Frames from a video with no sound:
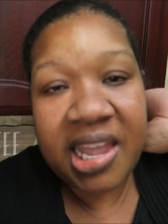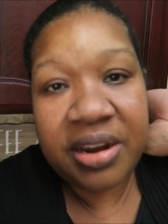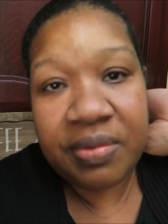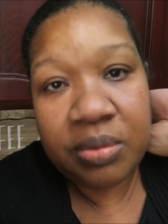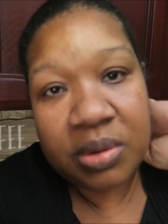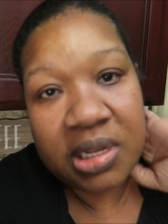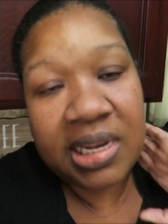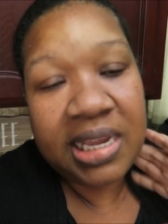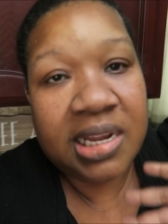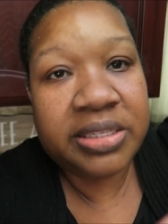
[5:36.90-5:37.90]
Hey
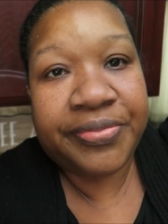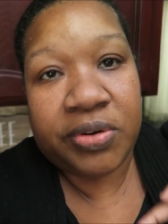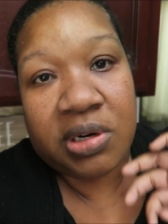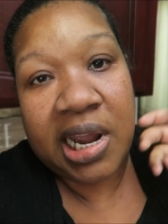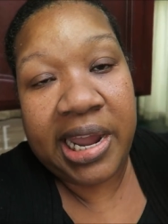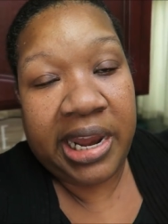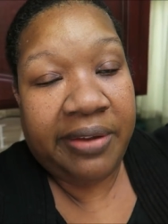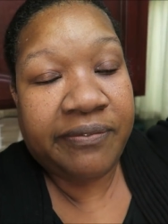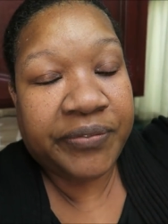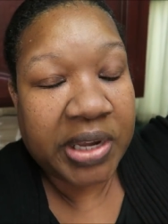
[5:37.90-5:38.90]
everyone, it is
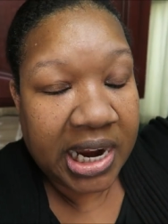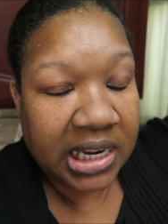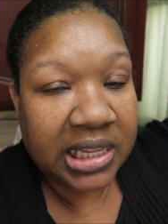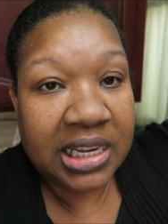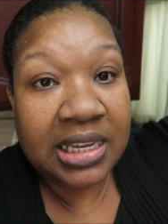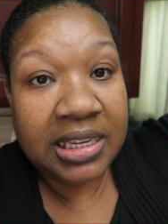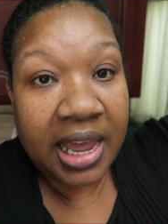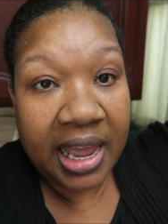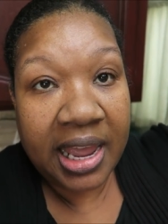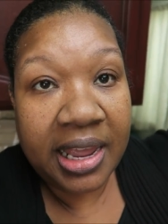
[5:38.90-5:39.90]
Friday finally,
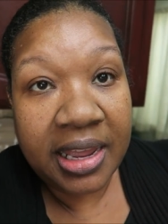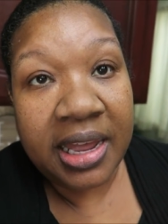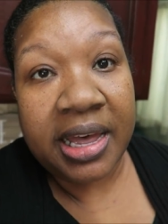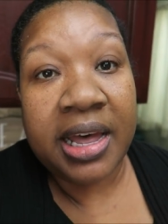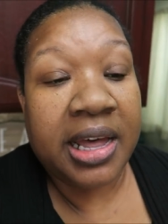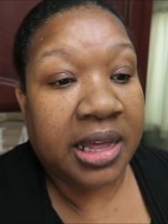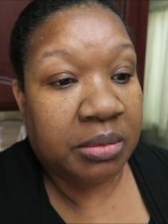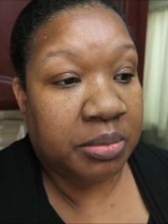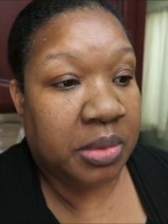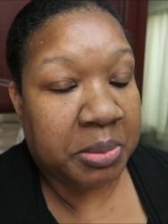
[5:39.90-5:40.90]
yay.
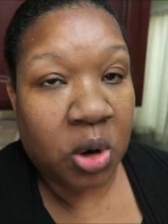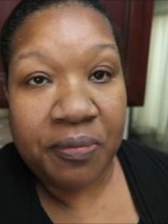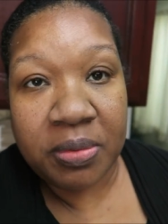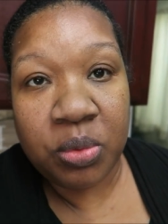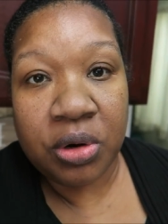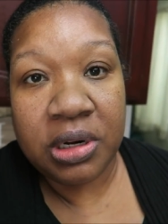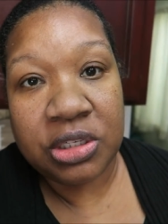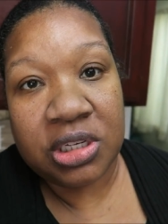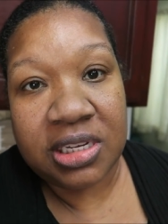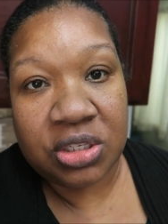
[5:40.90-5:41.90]
I'm home from work
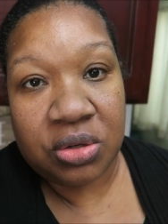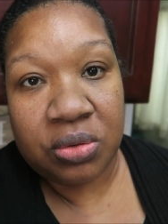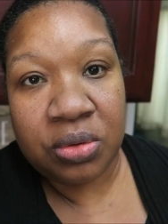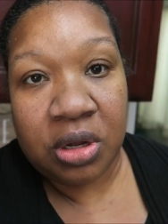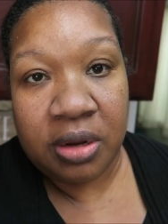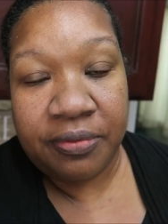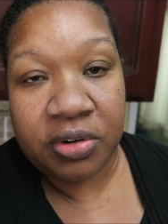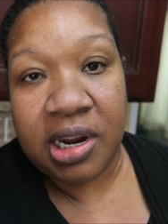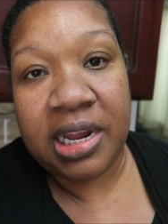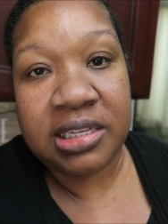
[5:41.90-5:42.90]
because you guys know on
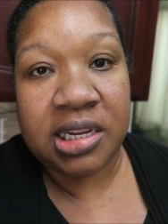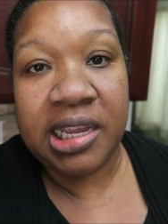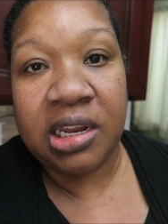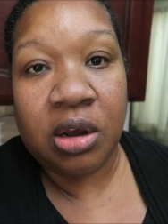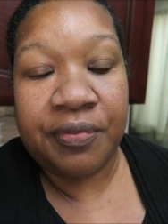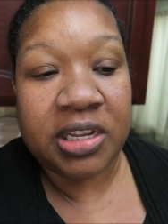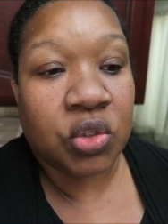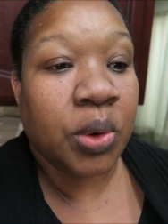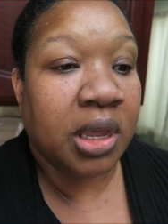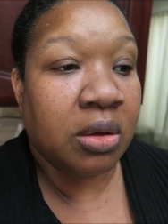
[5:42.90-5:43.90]
Fridays I get off at
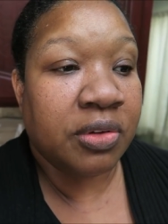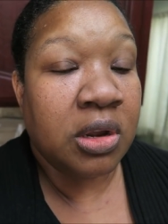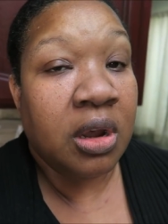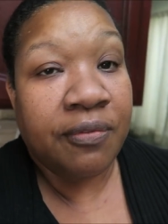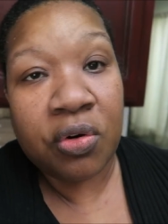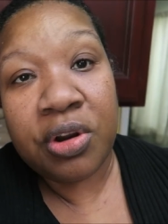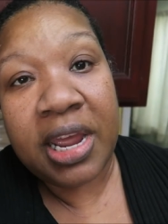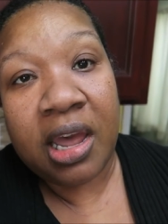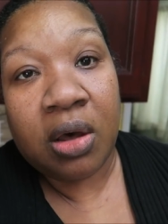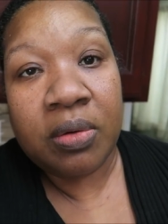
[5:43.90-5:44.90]
12 for
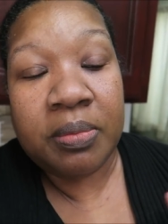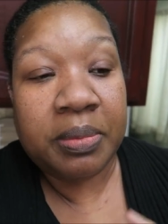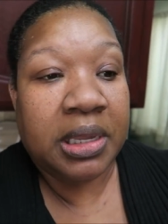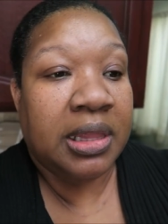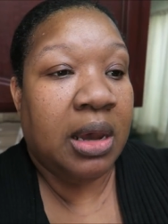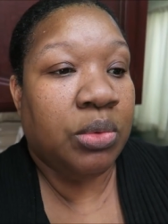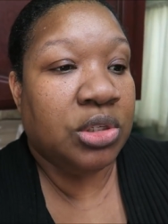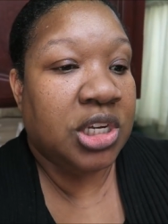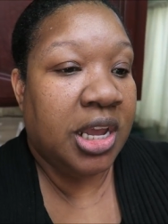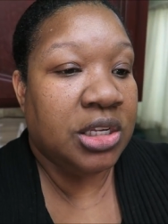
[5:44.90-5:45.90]
now, but that will
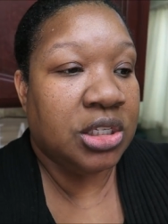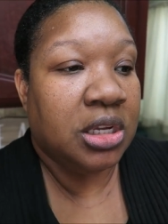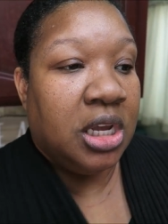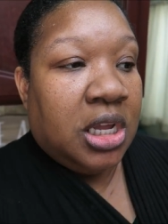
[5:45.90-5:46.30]
change